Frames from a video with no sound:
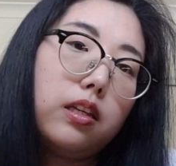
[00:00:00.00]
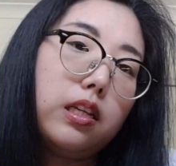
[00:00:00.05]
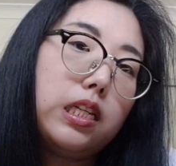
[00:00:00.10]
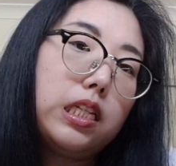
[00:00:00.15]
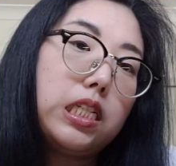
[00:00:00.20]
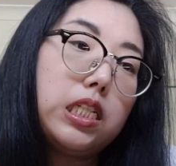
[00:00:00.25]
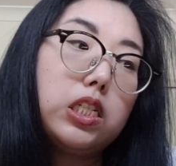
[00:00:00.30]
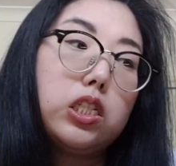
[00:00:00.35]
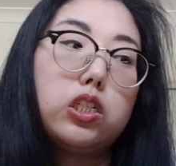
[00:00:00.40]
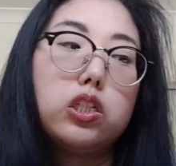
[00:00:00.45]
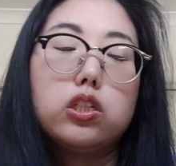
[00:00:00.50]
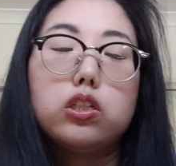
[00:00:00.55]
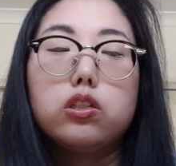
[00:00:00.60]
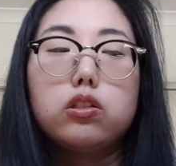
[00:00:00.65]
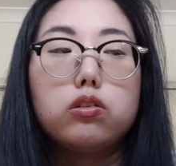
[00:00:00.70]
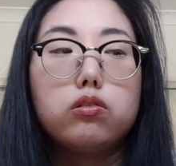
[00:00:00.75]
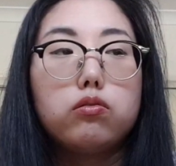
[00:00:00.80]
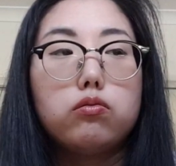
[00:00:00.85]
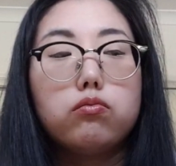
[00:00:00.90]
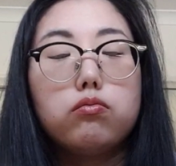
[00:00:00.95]
she's
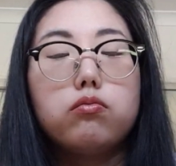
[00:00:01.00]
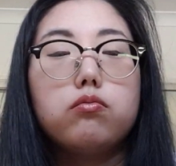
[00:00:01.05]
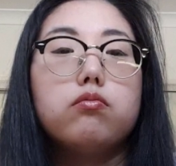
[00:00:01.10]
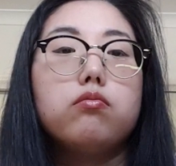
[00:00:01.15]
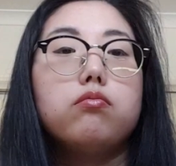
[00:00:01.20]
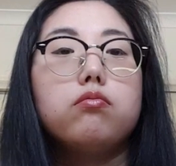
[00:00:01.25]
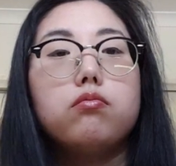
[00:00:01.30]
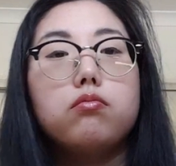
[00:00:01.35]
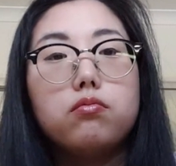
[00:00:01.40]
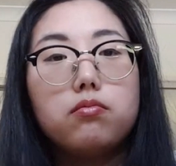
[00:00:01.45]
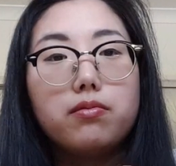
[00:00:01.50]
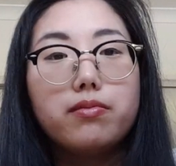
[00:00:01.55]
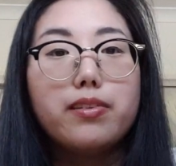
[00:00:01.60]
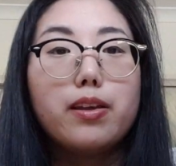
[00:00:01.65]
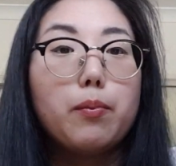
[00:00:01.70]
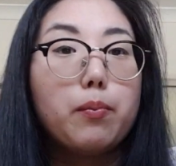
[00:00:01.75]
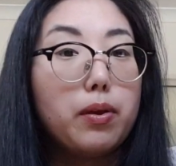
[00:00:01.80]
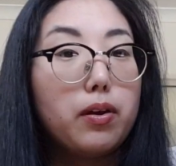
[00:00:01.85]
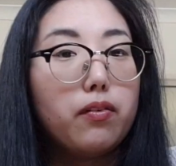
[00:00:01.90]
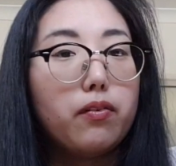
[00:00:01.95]
just
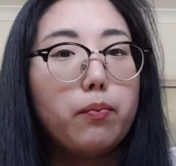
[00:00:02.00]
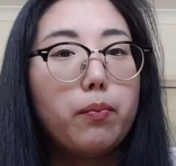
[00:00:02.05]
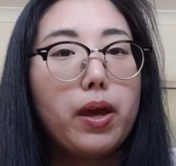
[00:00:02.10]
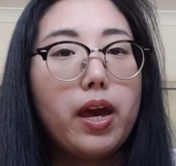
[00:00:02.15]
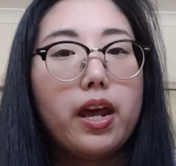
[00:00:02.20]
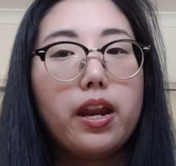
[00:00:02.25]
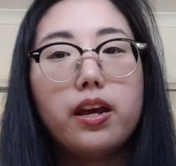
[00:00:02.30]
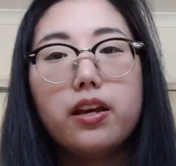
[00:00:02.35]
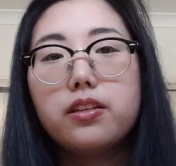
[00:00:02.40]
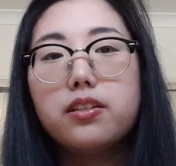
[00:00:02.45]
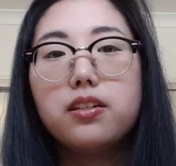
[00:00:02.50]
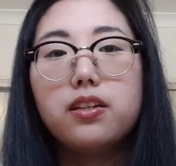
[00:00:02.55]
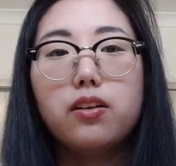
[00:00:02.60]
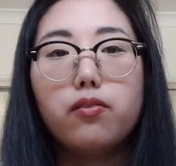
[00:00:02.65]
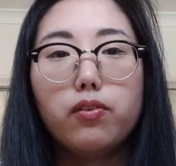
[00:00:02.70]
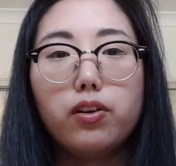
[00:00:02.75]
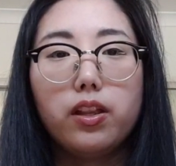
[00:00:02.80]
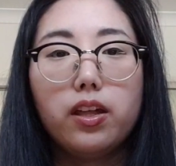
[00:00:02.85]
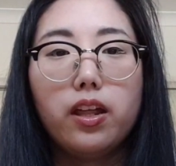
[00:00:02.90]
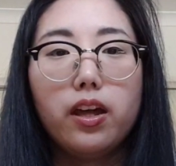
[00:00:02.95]
a bit of a badass, and I
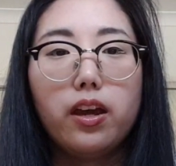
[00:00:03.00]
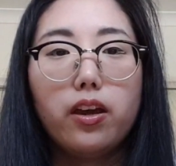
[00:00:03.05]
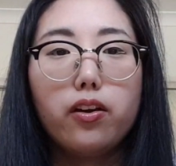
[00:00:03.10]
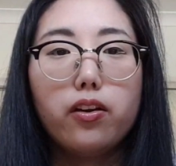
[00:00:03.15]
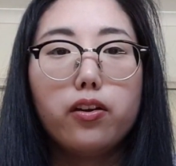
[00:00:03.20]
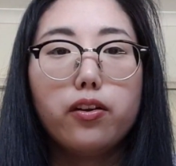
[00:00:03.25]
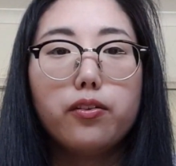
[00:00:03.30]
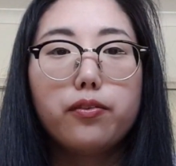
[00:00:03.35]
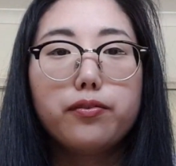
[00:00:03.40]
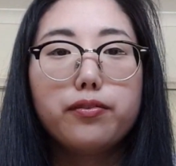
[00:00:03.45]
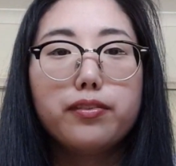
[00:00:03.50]
really like her.